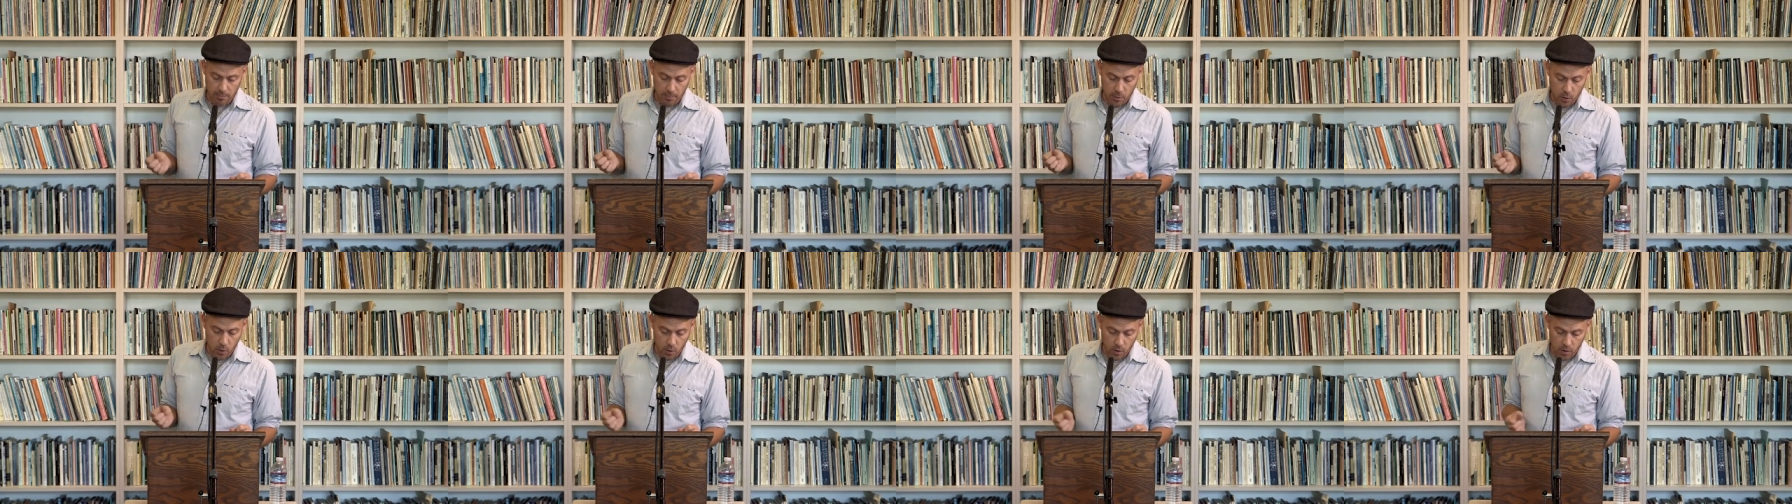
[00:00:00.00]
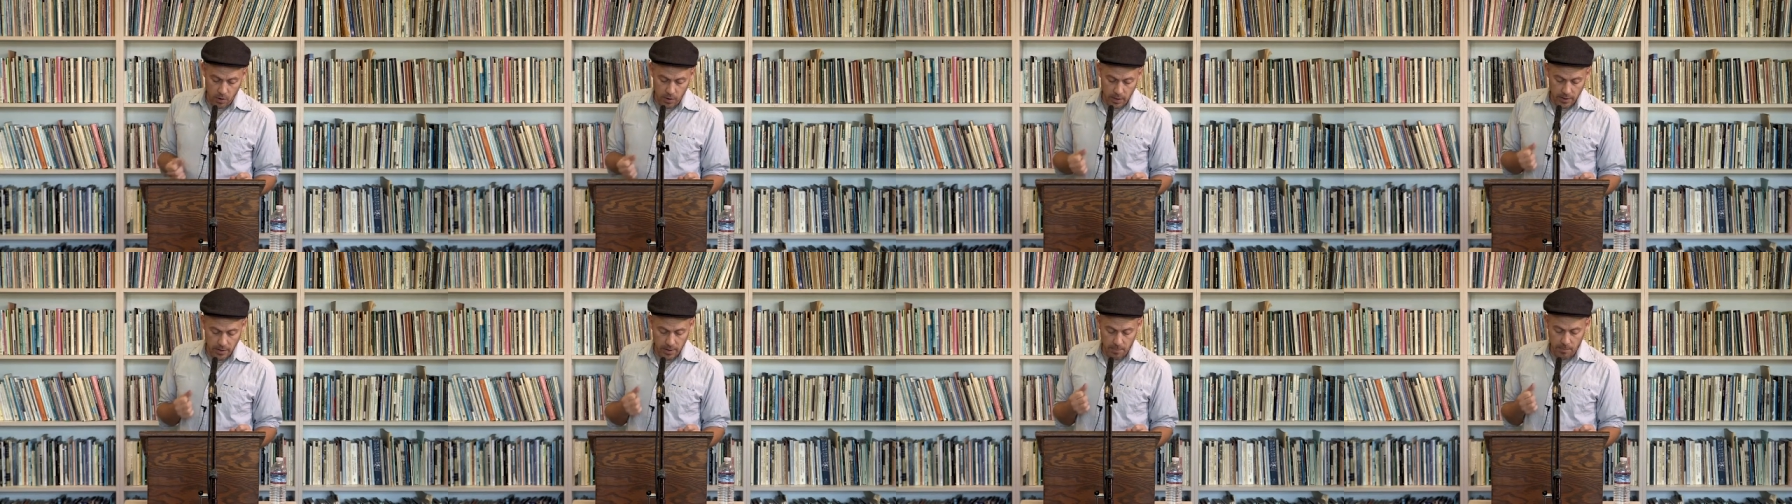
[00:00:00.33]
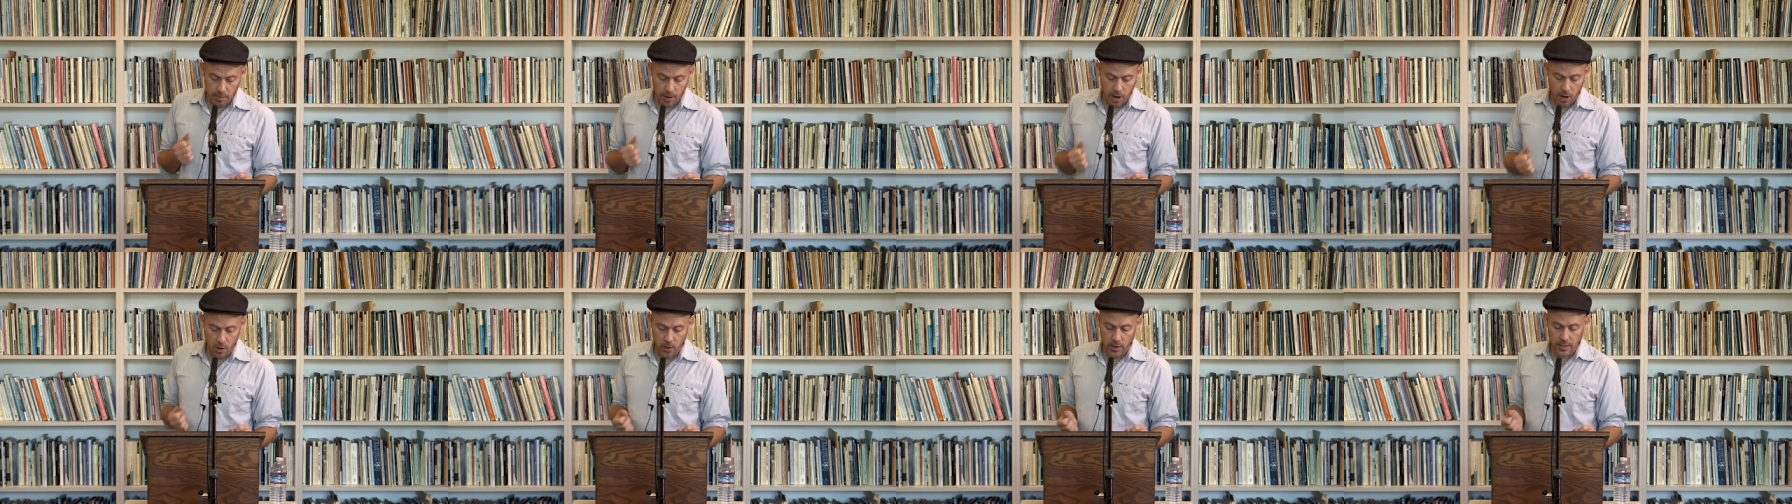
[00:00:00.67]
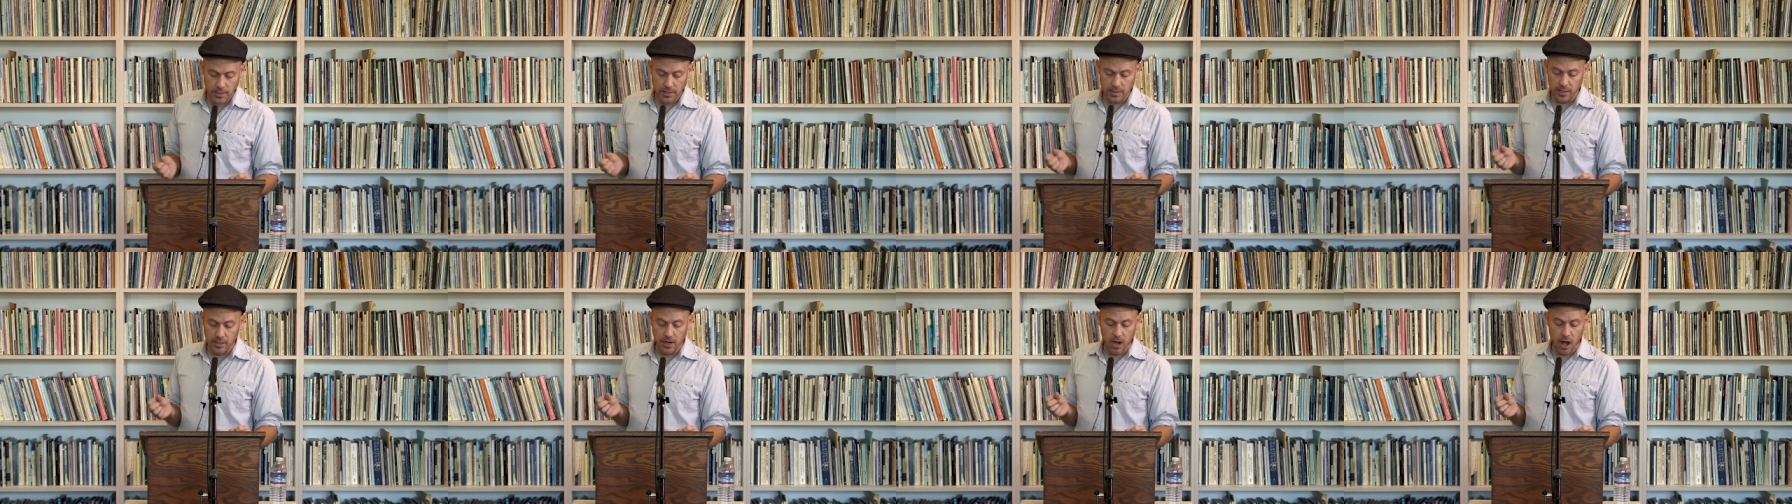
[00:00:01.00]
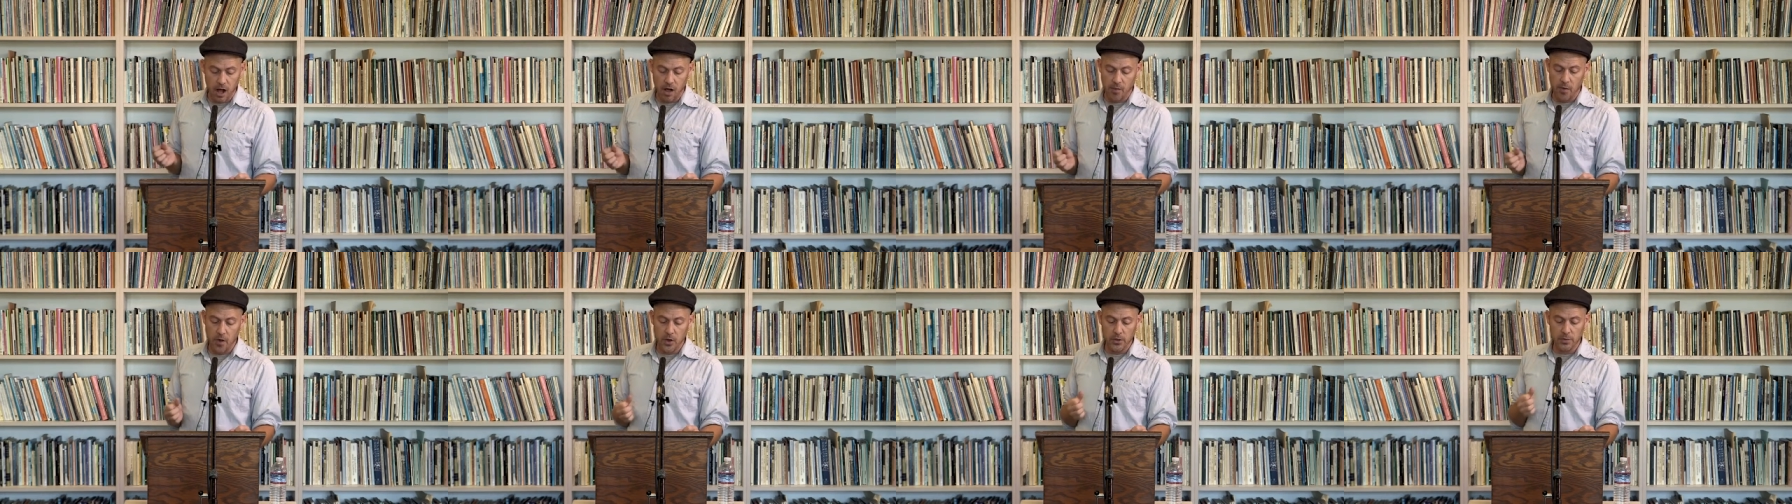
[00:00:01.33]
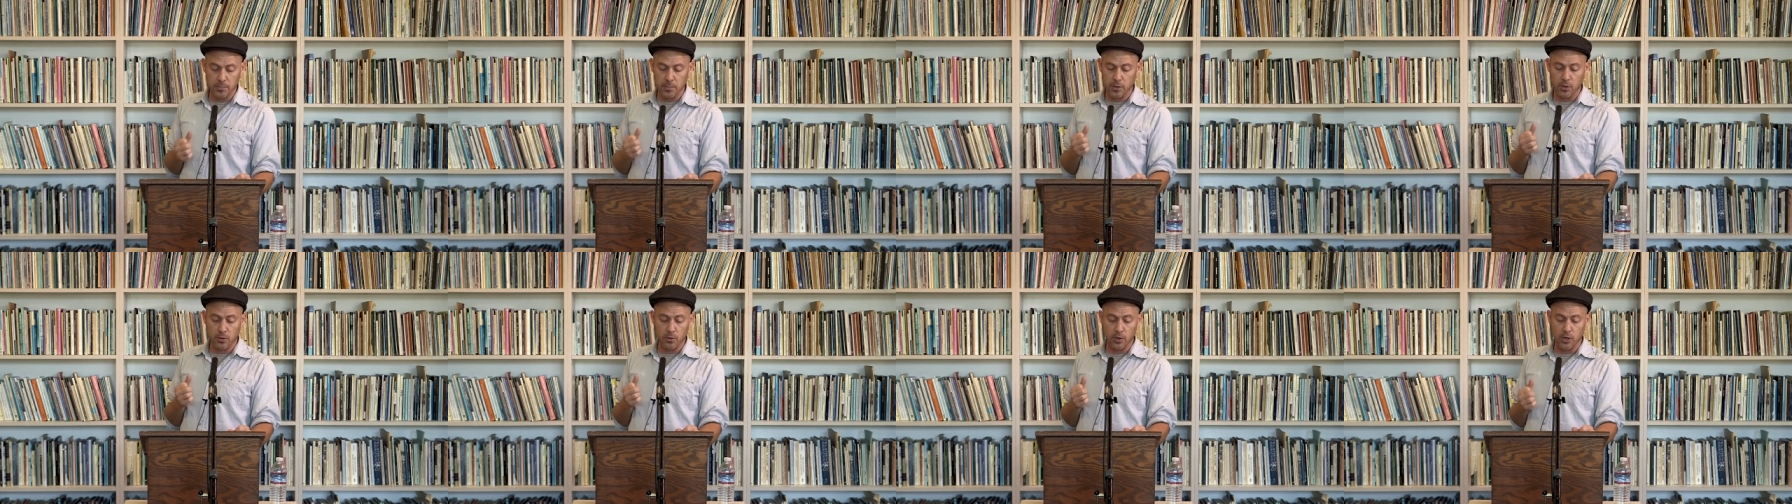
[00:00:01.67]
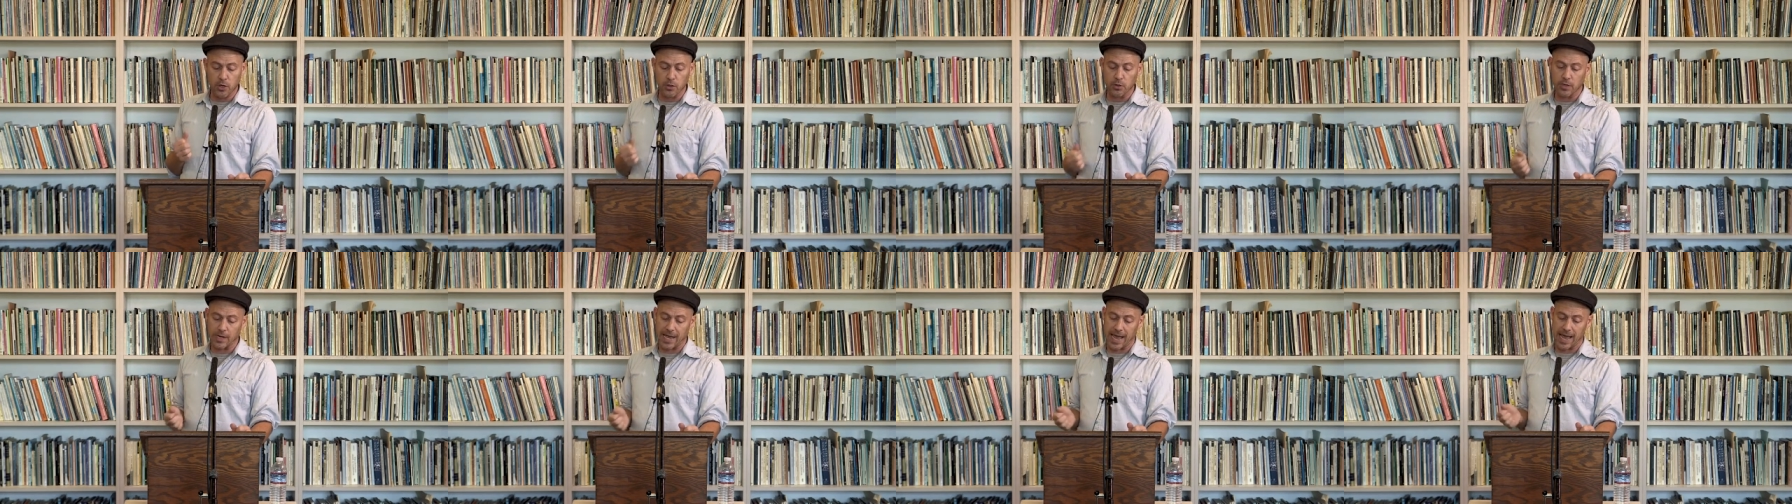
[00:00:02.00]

poor and the poets and all those marooned